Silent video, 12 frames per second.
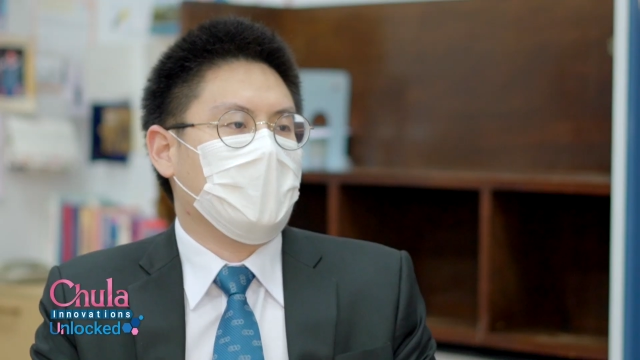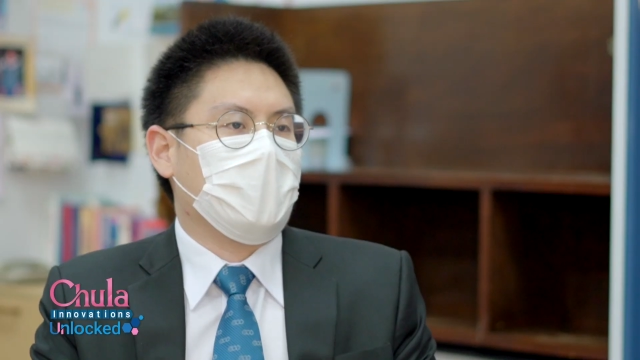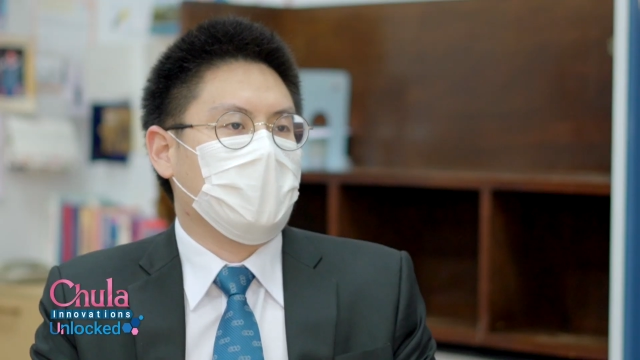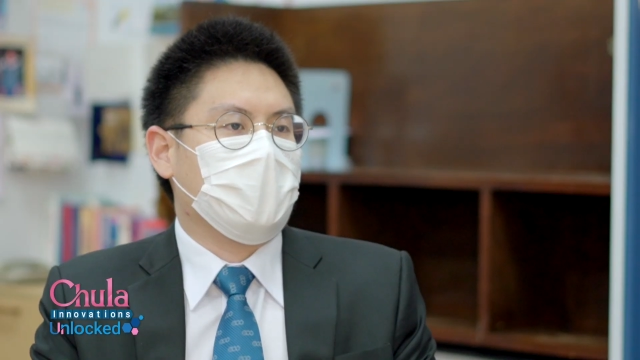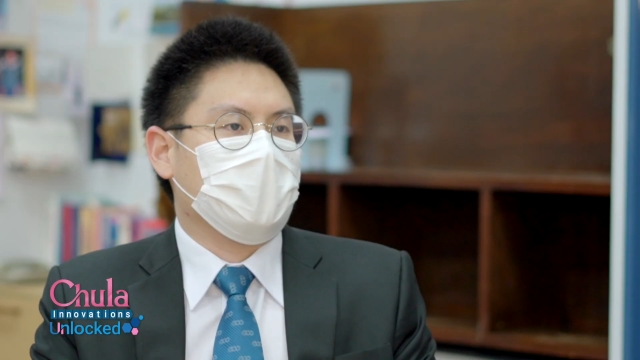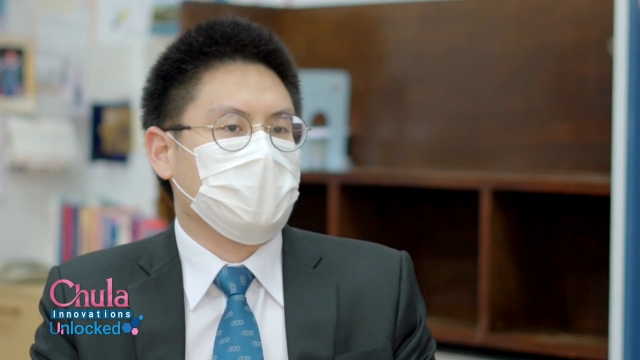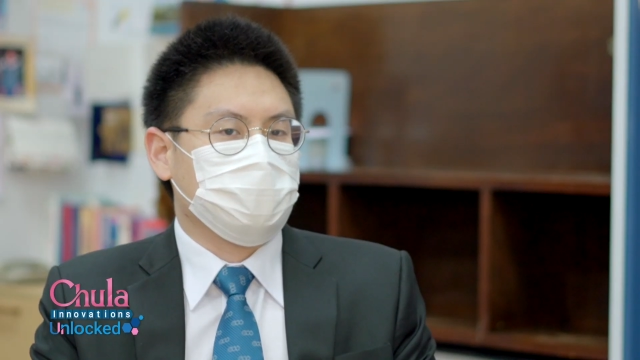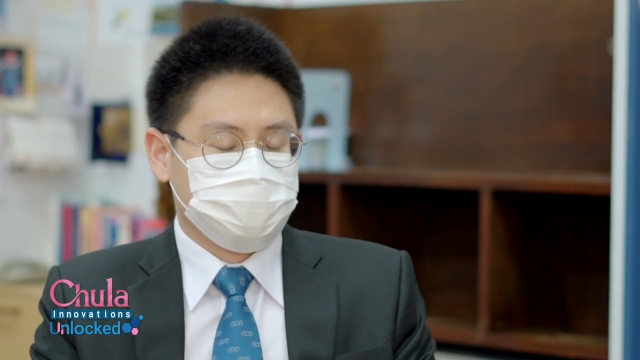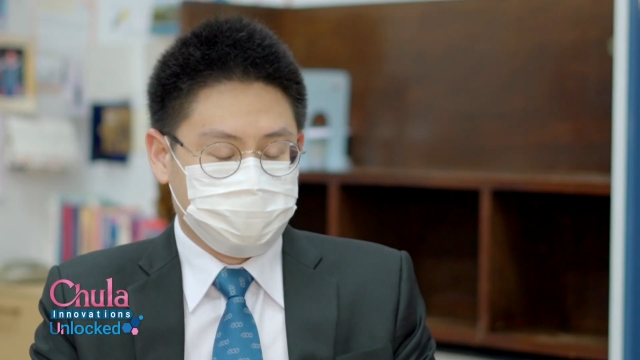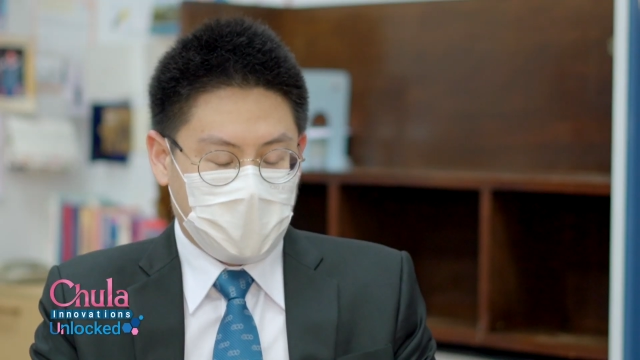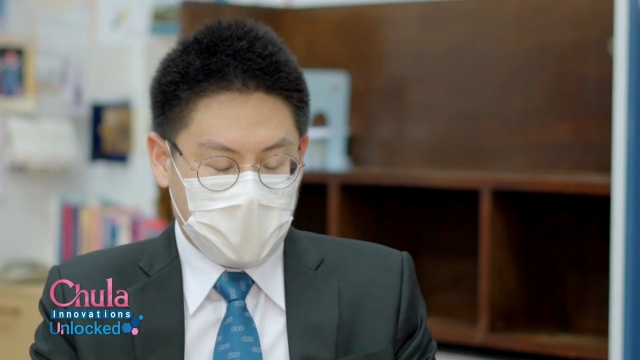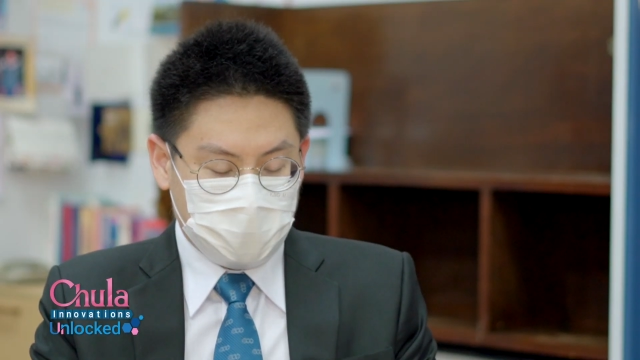
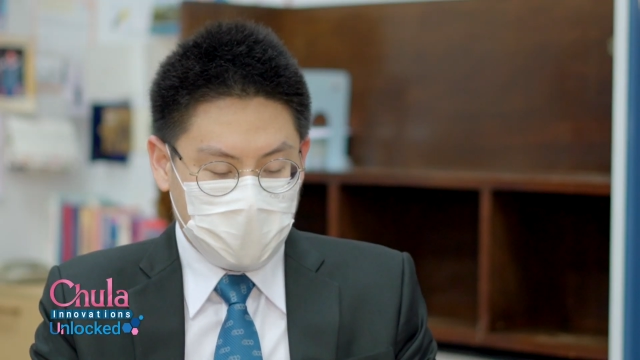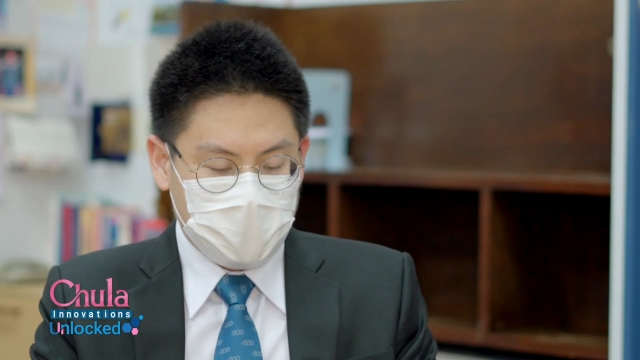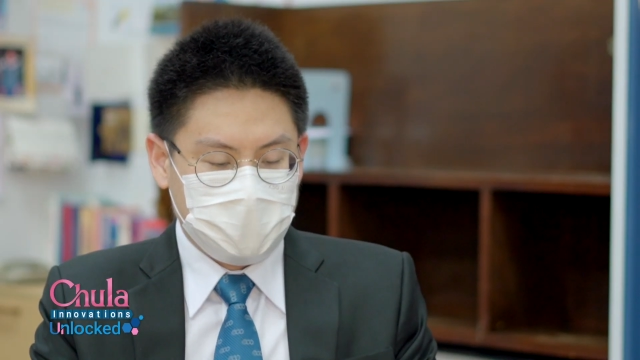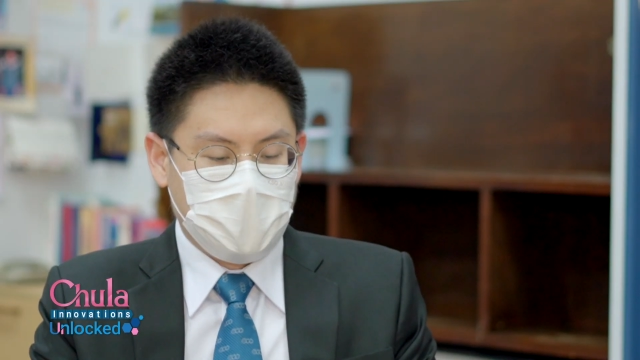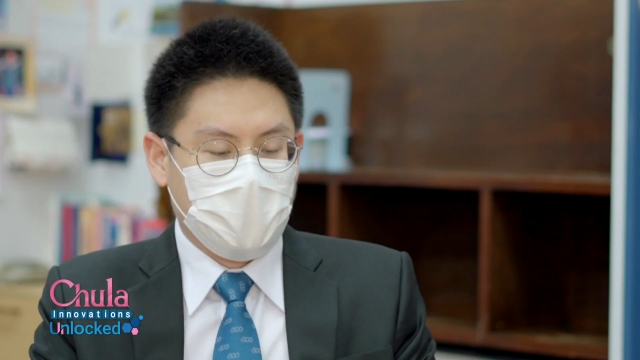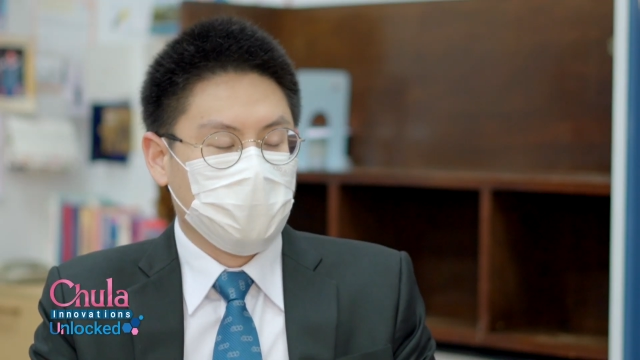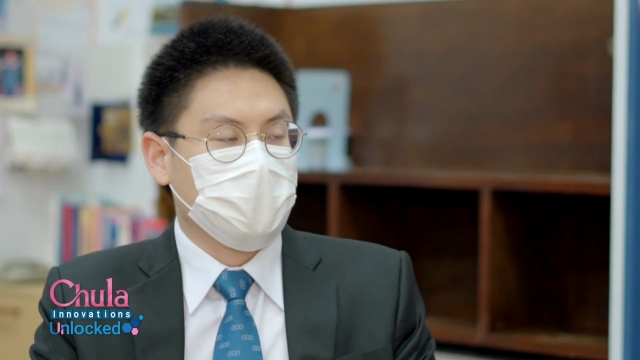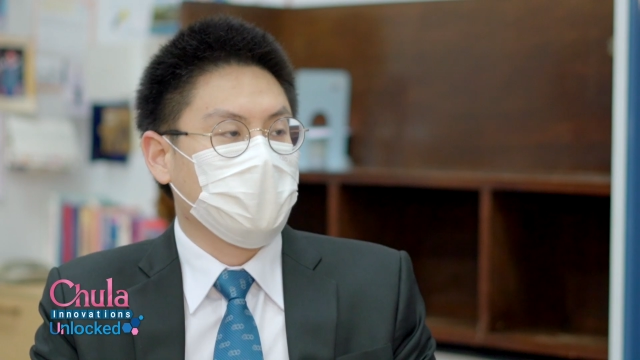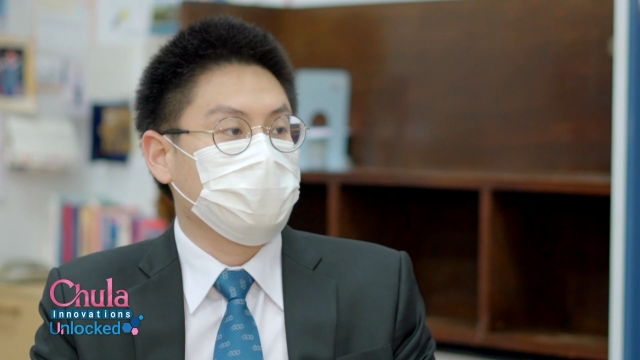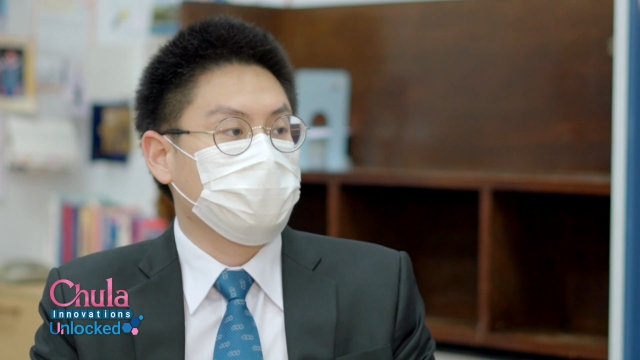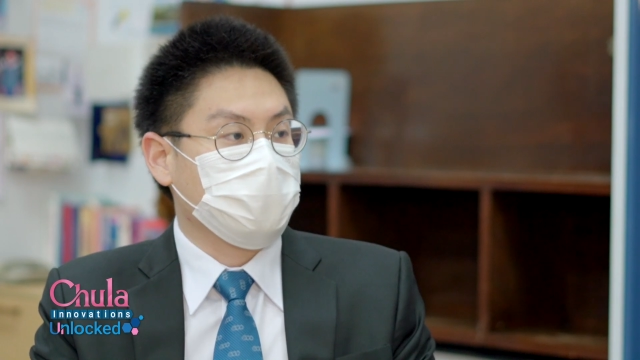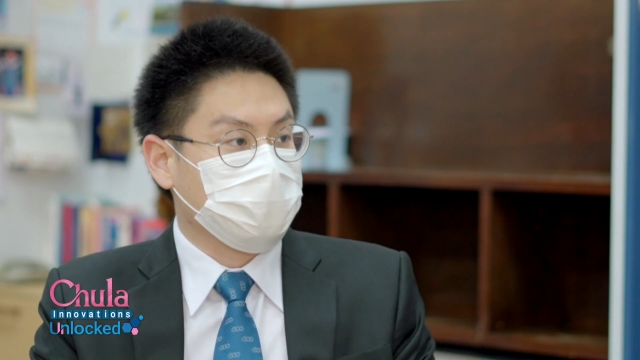And right now, we
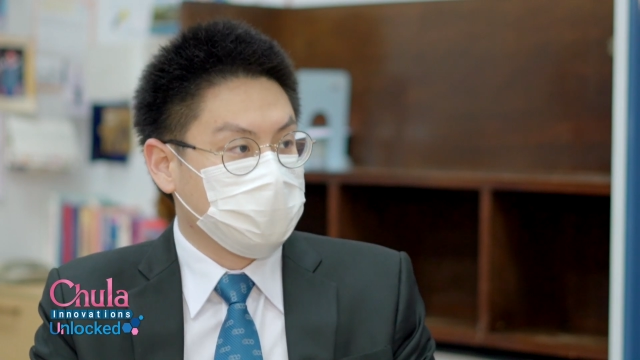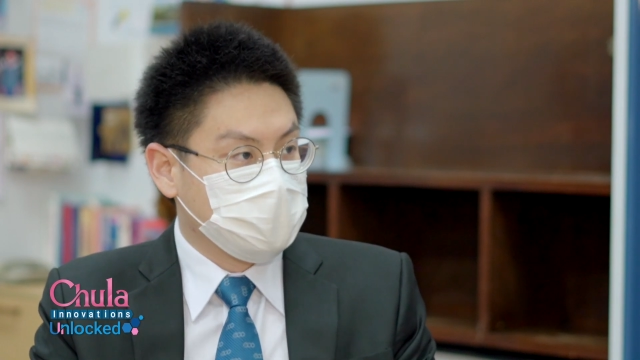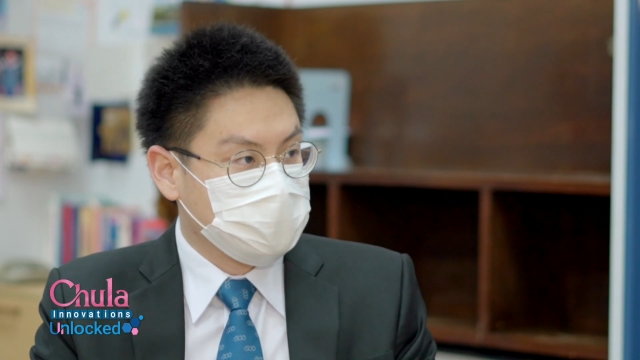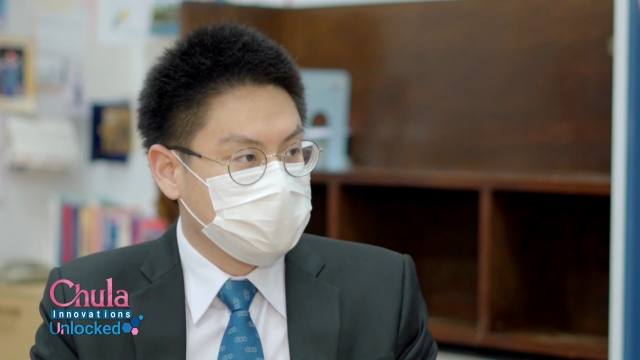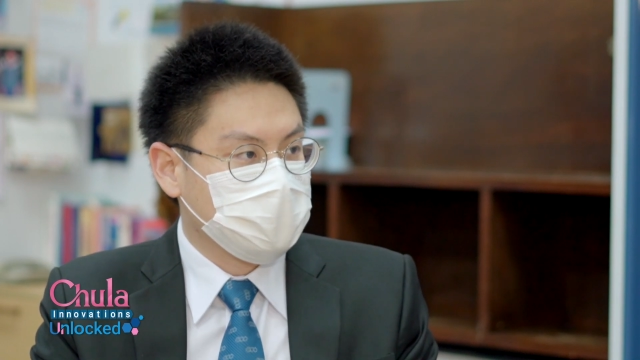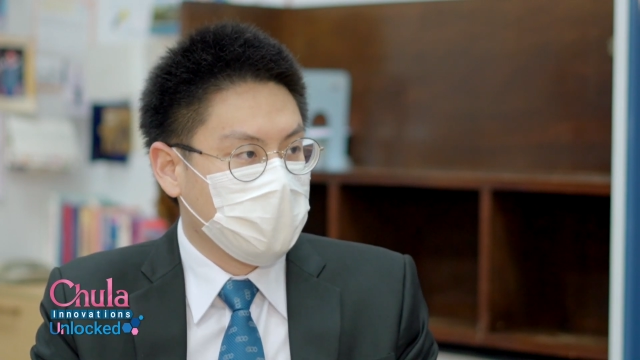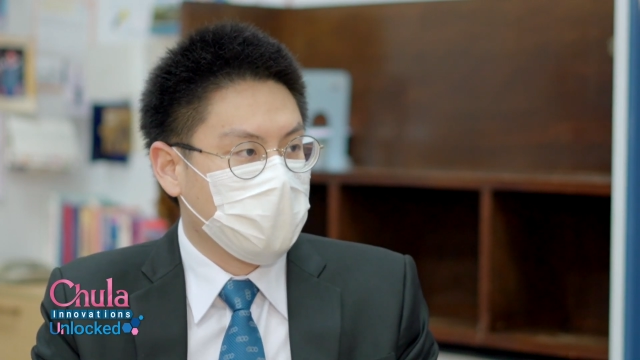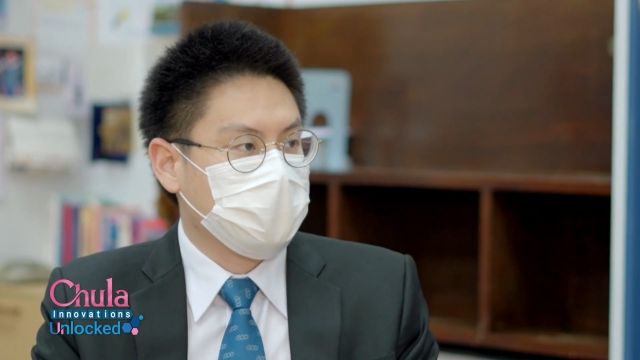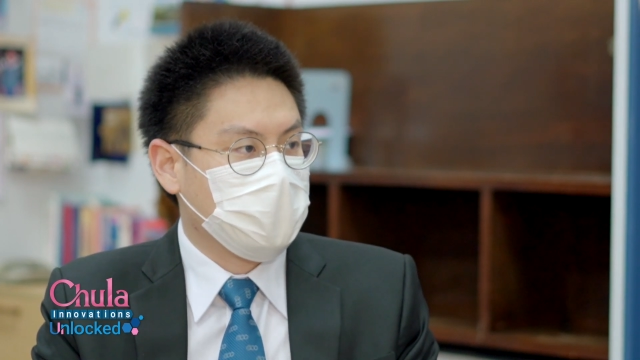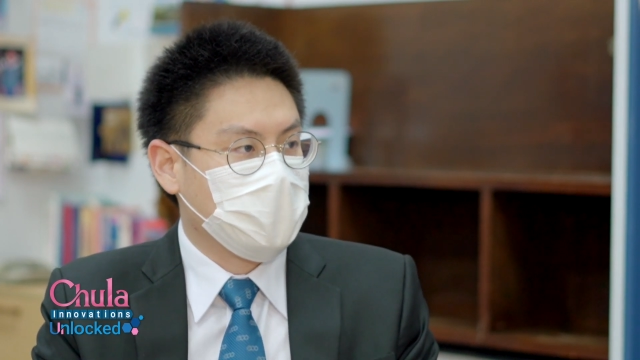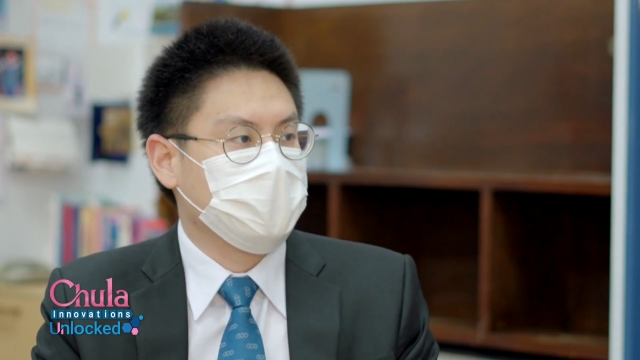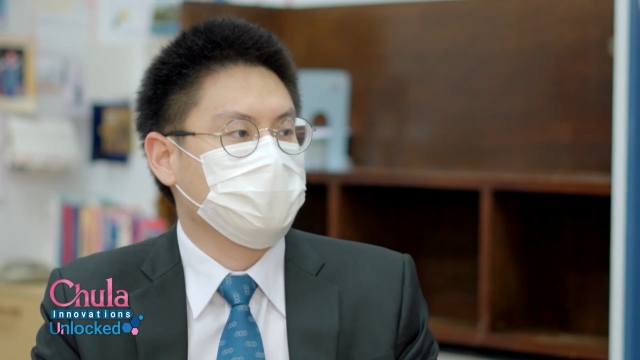have Professor
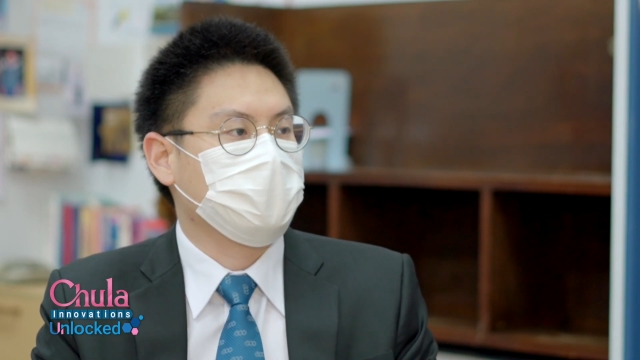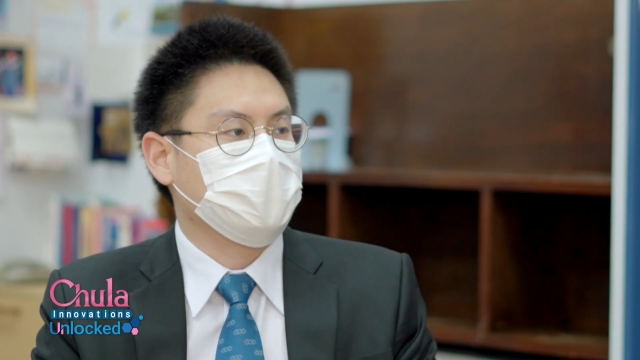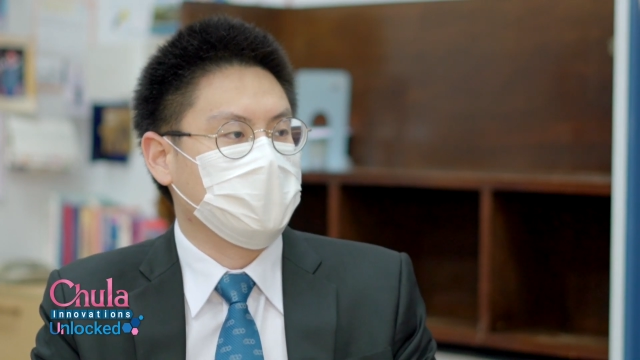Orapan